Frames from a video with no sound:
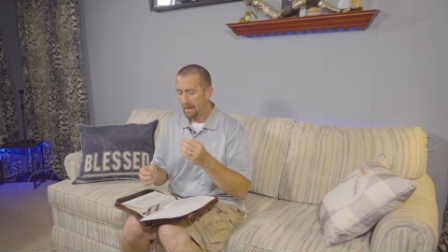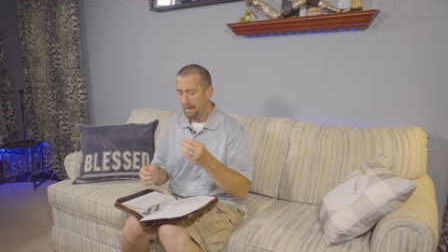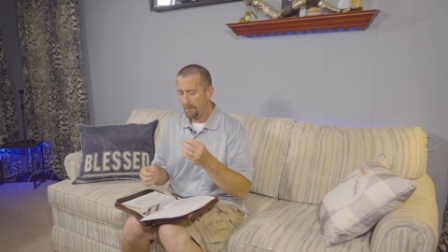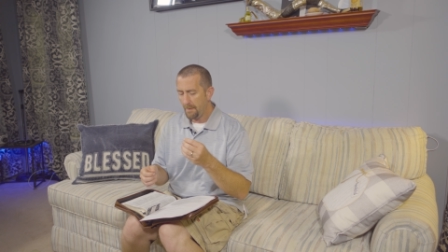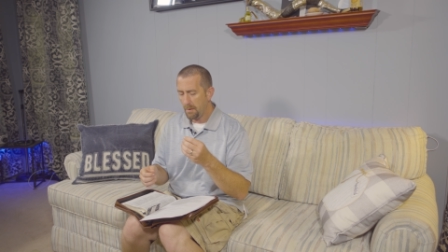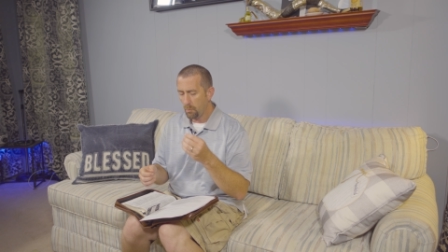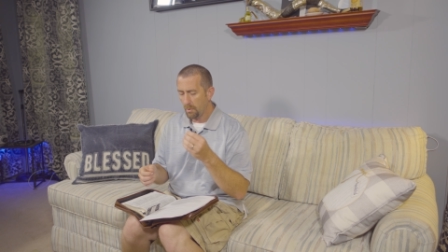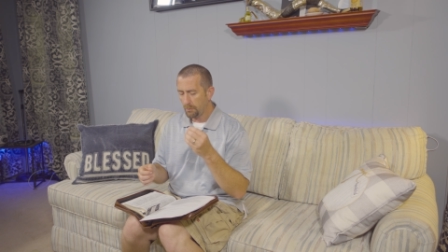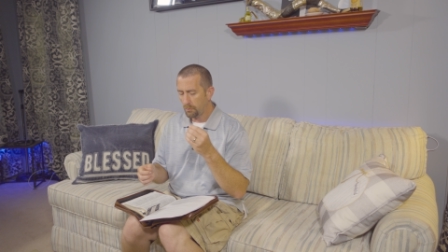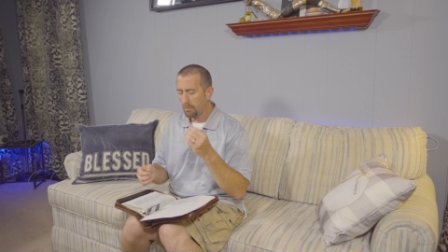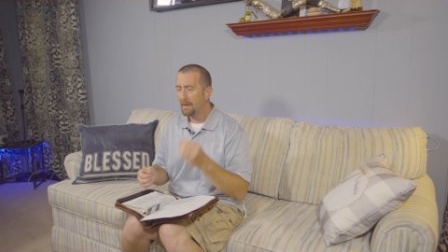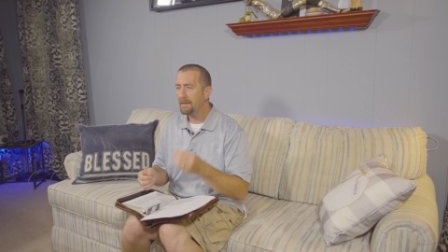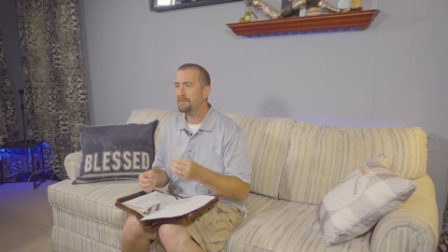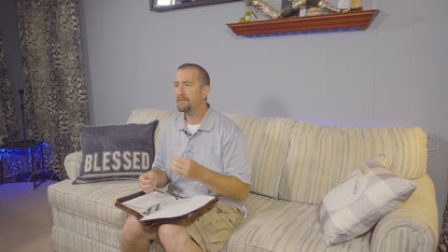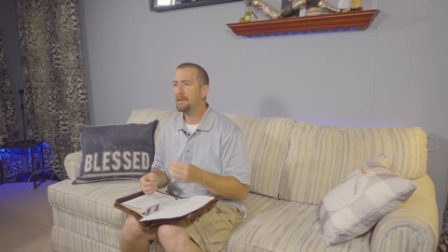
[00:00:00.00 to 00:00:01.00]
And then when
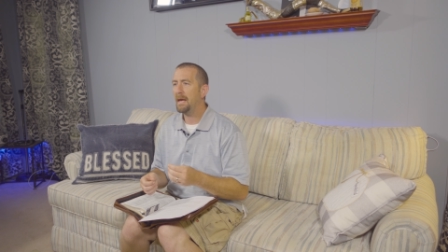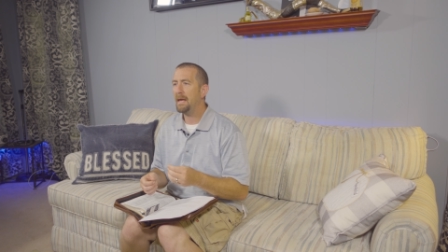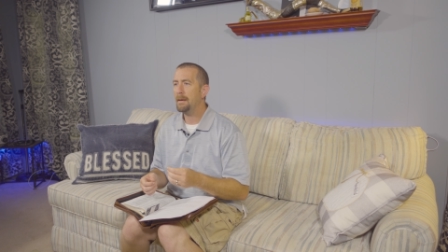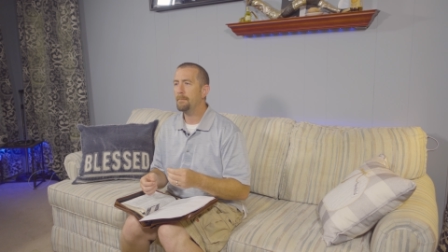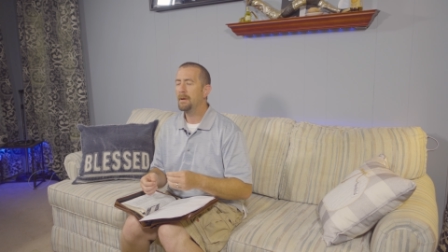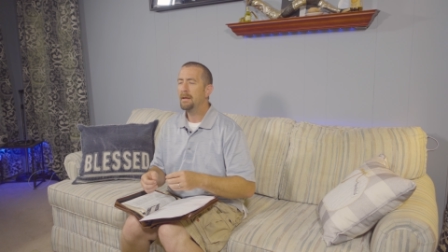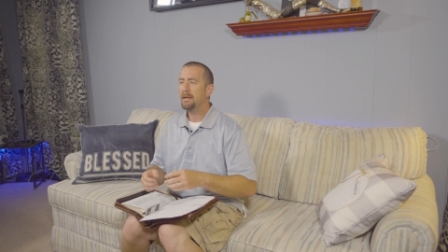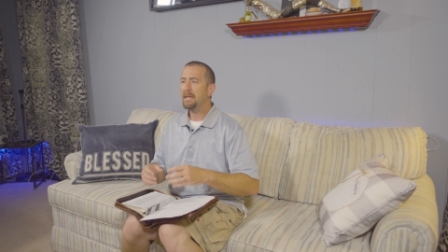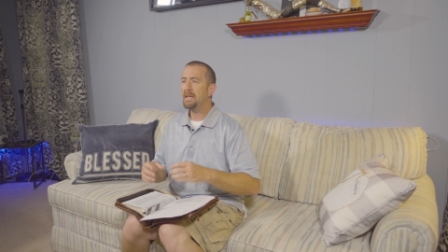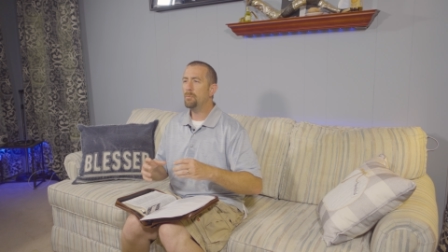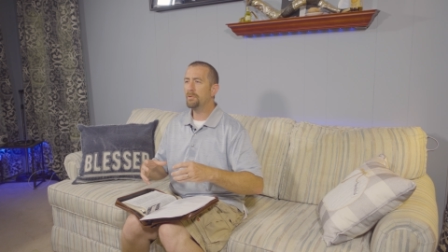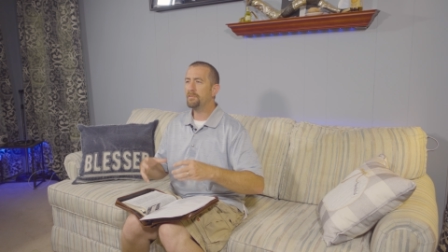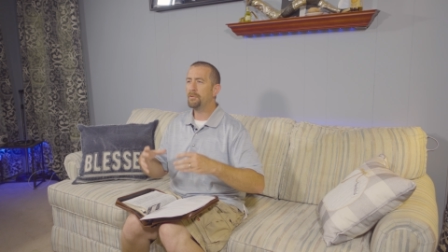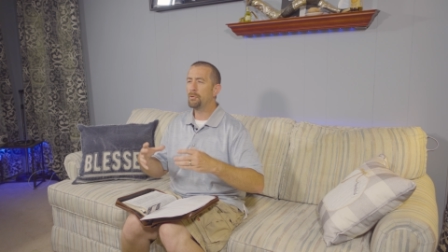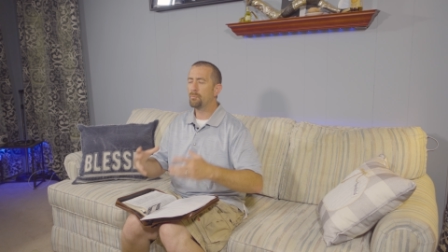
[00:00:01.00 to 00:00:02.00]
Christ came, He
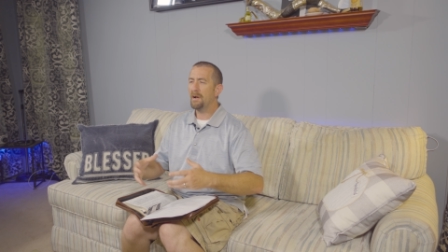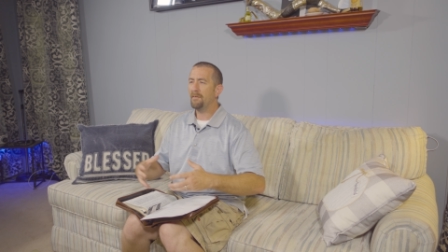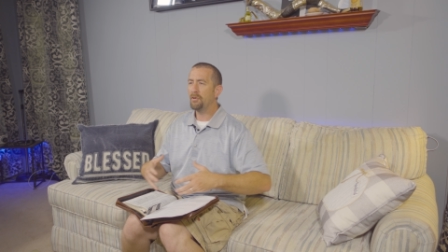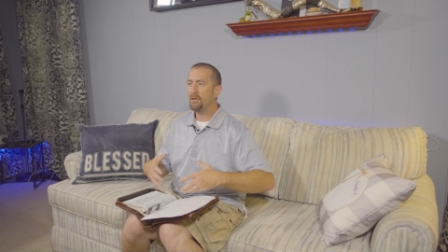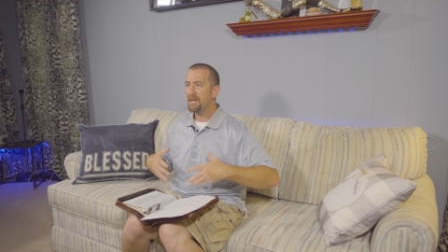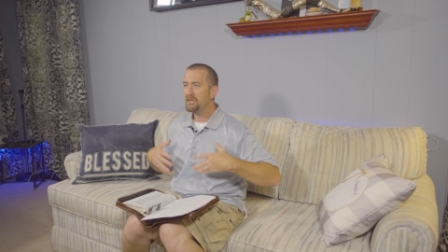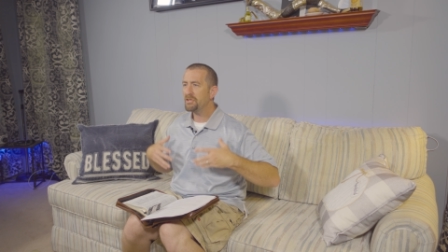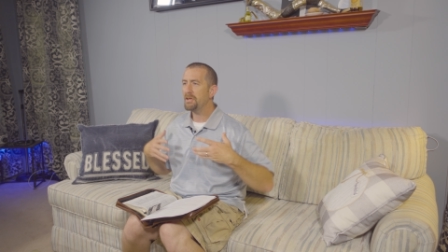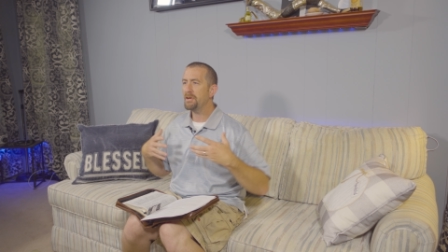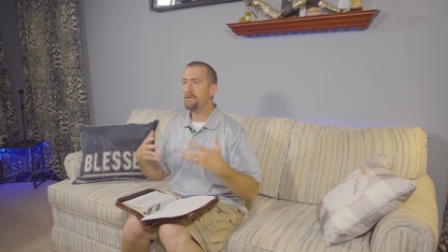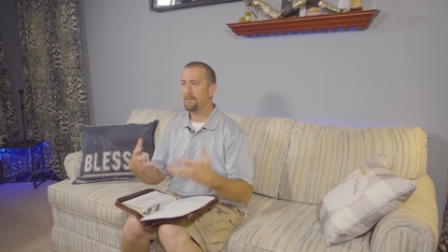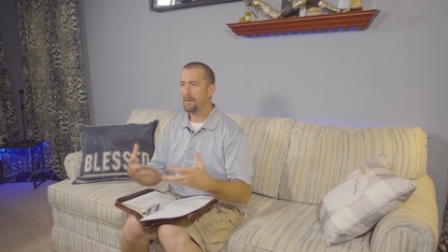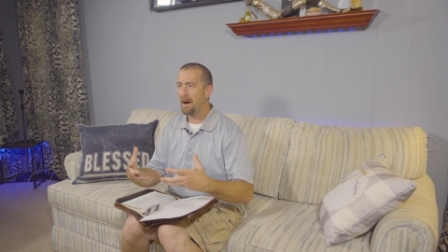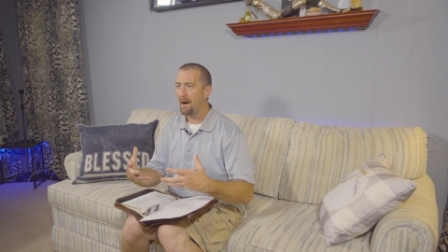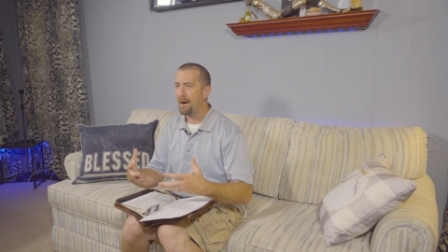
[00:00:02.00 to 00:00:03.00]
was the revelation
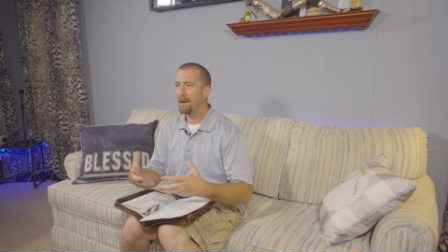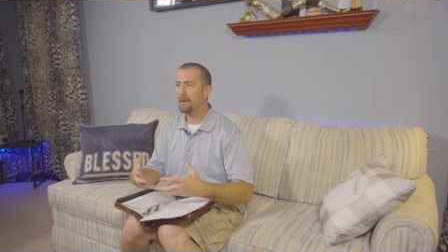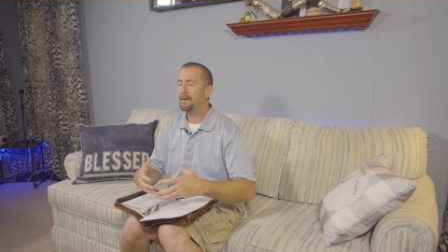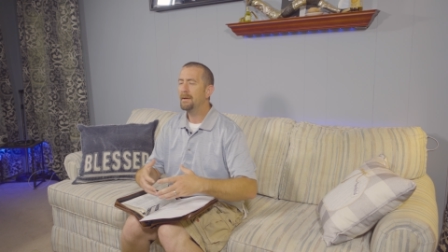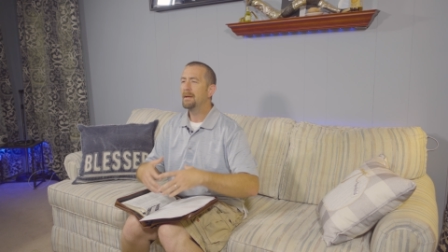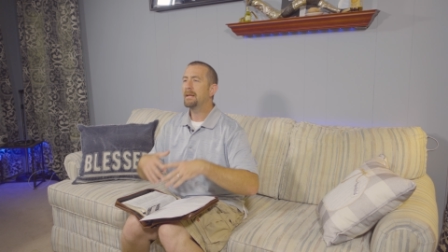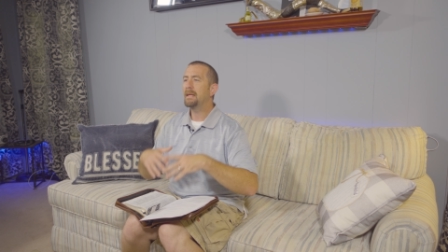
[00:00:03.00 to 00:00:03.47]
of God.